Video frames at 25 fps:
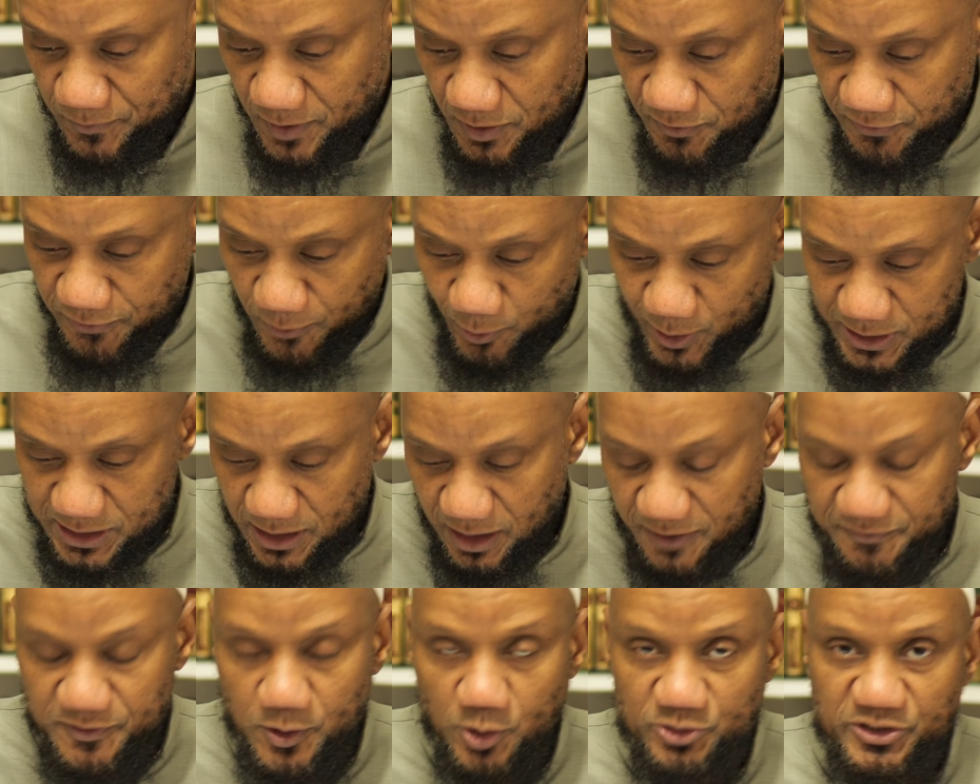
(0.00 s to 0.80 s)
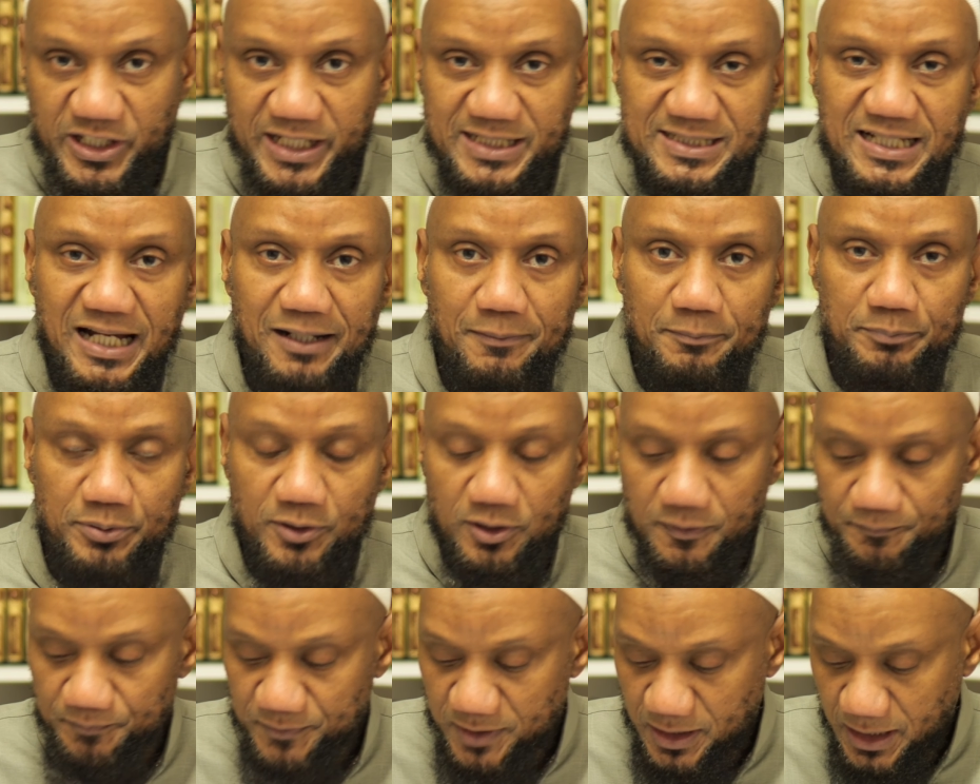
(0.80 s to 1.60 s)
fourth of those
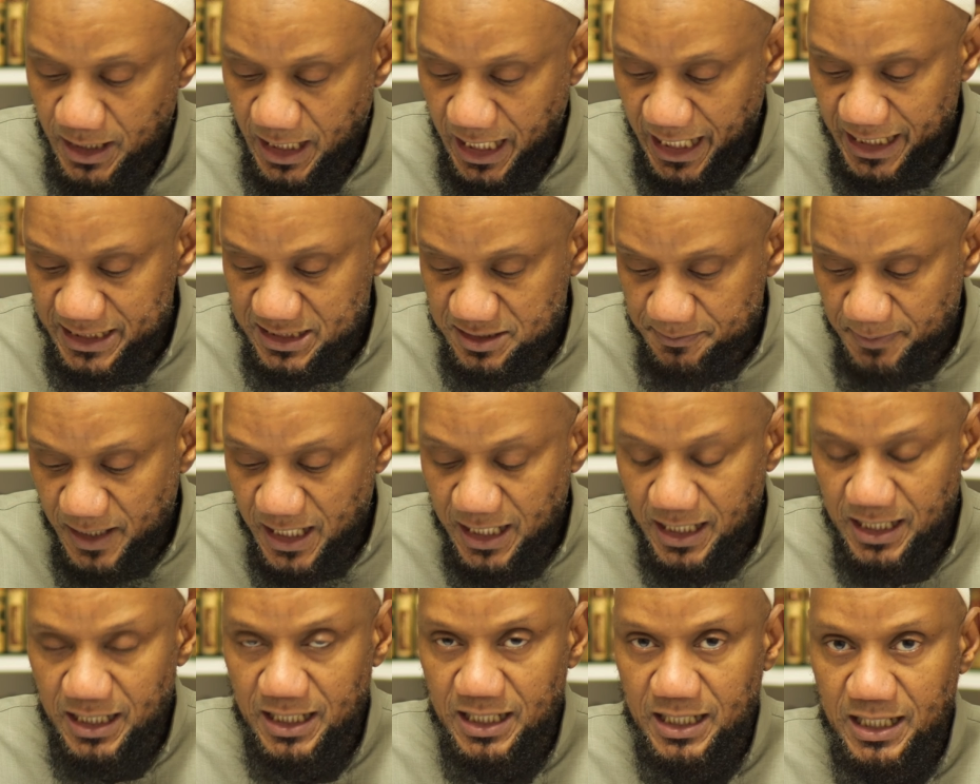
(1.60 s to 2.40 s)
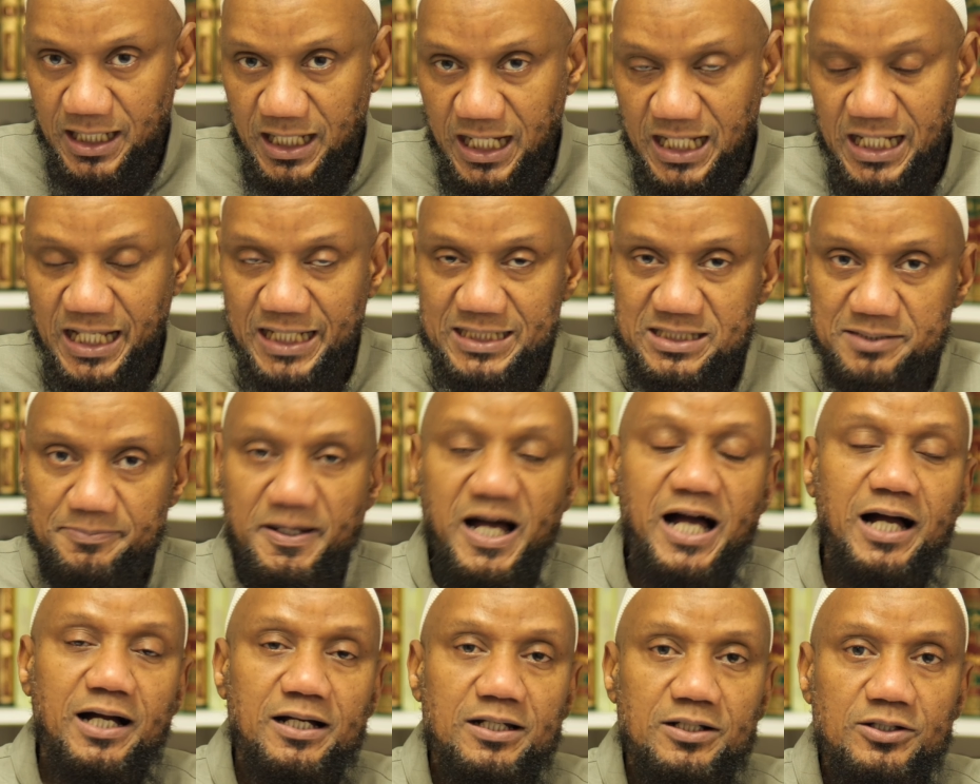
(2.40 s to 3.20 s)
example, atba
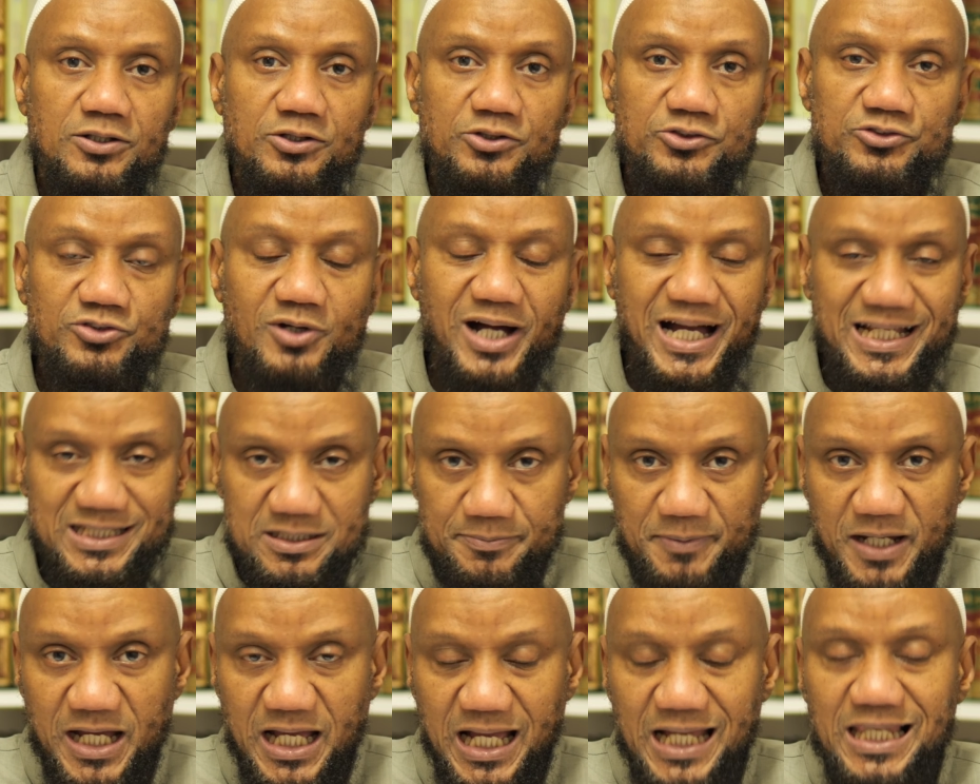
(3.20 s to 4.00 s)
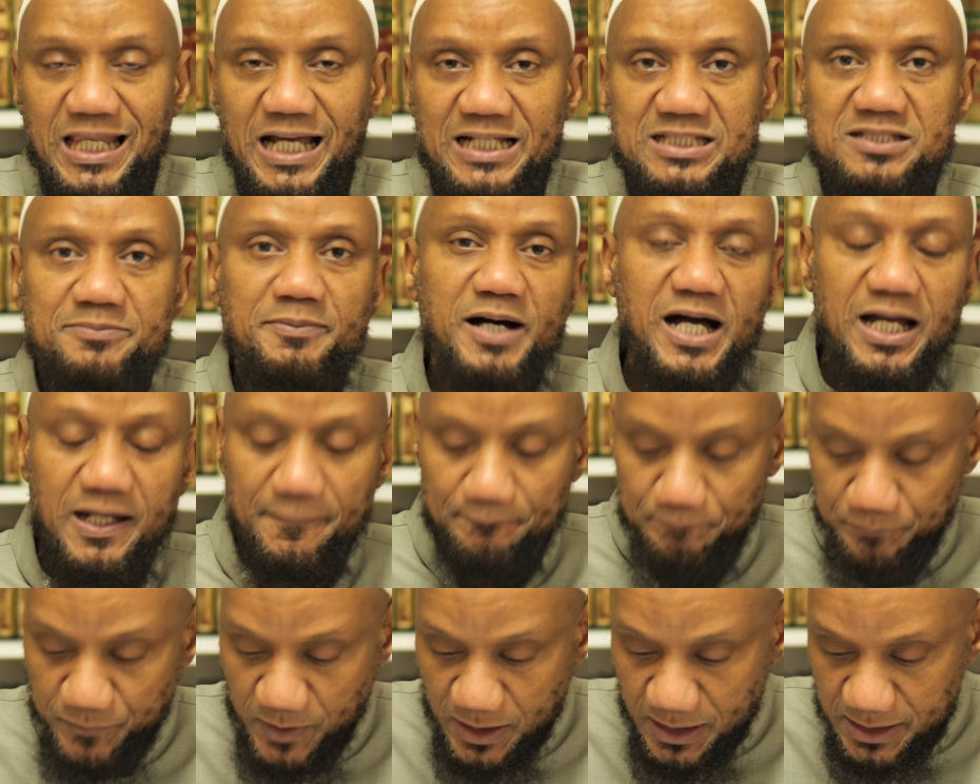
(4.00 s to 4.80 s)
al-atba. So atba al-atba,
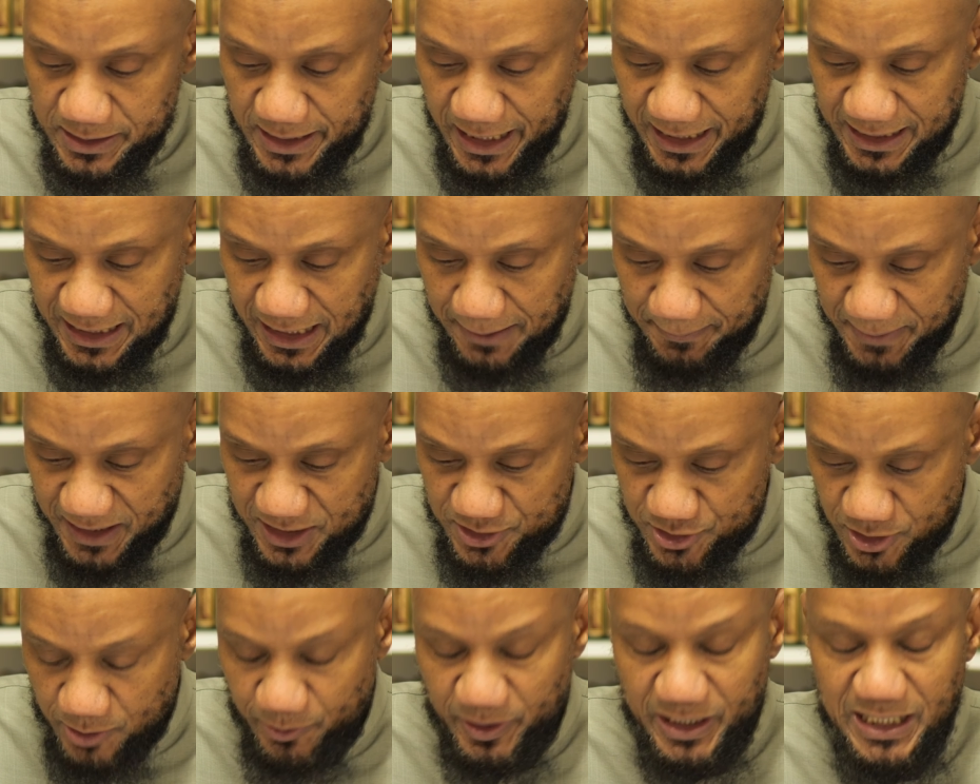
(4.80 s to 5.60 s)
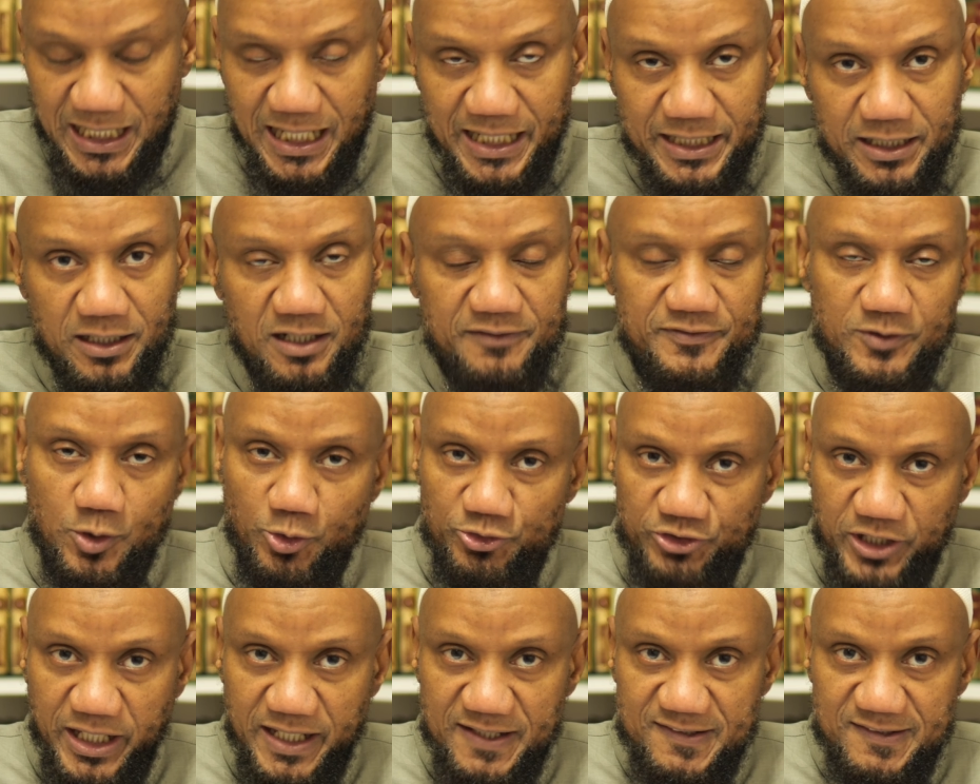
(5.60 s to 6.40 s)
that they mention regarding of
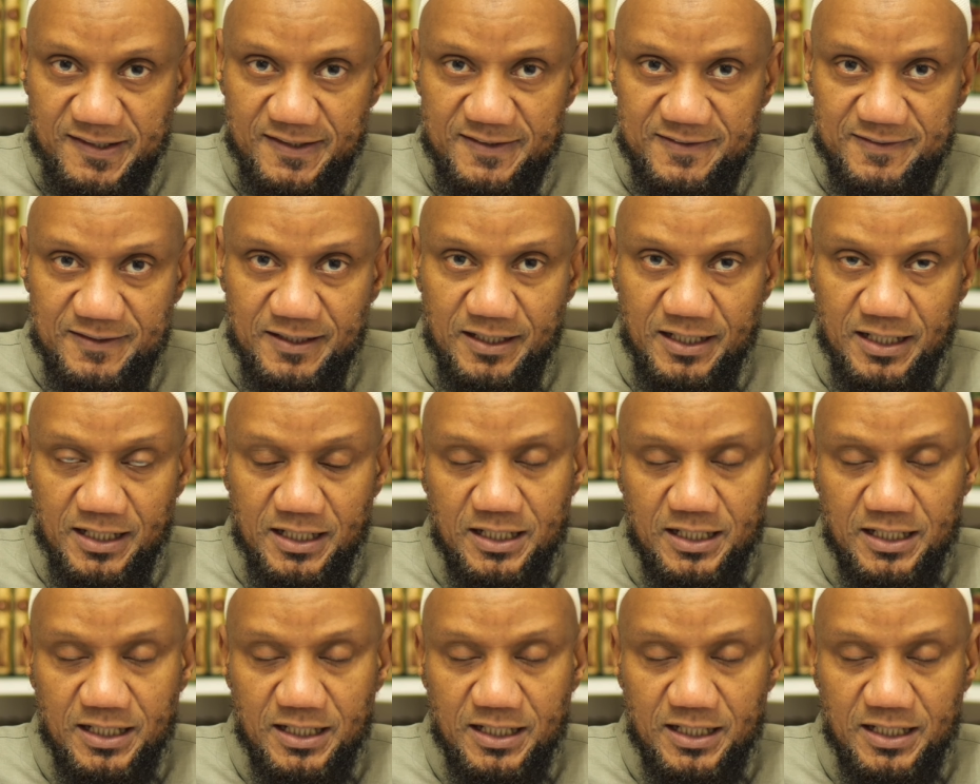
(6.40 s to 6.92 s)
those cases.